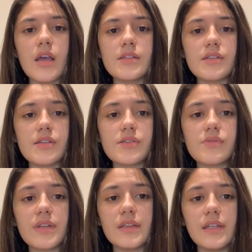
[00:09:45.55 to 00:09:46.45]

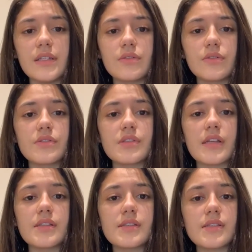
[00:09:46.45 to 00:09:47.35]
industry leaders,
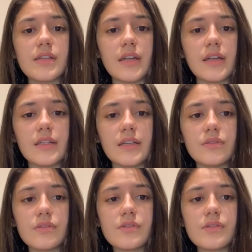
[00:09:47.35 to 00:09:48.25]
and city
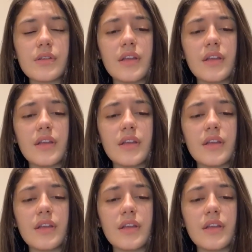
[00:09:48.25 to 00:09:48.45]
leaders.